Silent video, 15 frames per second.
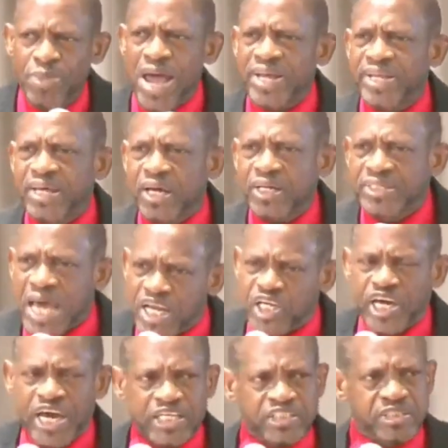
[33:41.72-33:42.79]
my dear
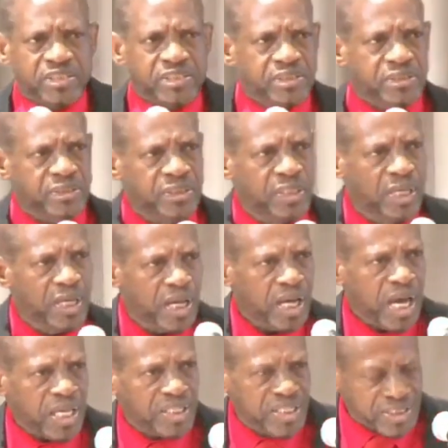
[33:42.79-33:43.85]
delegates,
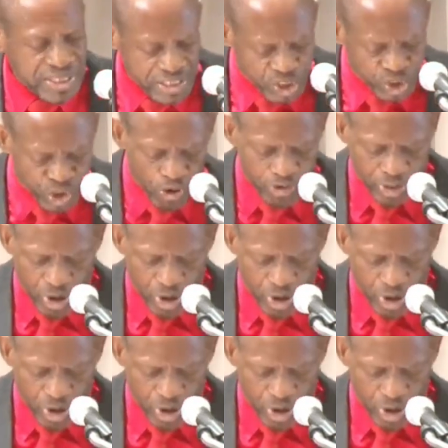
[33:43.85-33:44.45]
at this historic